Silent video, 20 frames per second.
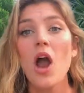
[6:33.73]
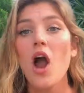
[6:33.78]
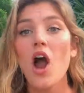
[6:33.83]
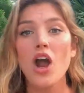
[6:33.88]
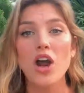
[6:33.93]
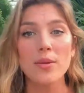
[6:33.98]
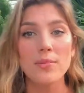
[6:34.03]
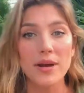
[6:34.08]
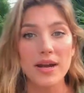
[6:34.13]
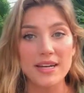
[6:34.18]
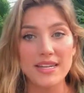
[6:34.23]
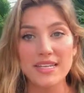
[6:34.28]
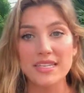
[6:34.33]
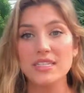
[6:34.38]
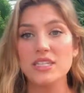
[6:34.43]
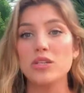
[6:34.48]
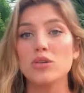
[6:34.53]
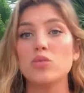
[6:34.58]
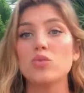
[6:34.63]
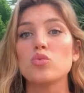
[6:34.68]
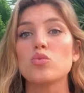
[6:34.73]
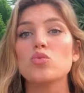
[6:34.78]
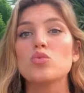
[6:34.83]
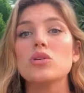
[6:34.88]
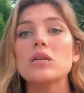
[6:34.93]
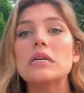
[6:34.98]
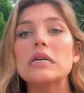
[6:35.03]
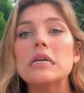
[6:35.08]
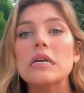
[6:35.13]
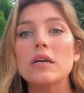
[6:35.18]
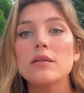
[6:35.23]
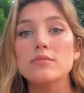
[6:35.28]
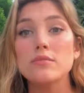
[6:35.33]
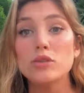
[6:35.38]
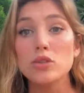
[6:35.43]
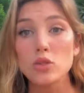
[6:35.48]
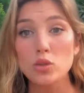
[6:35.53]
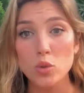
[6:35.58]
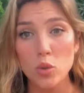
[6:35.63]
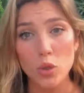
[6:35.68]
our body is gonna
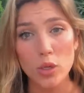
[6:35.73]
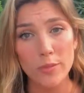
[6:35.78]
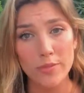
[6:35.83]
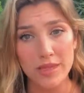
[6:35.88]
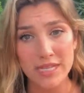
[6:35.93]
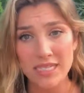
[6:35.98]
reabsorb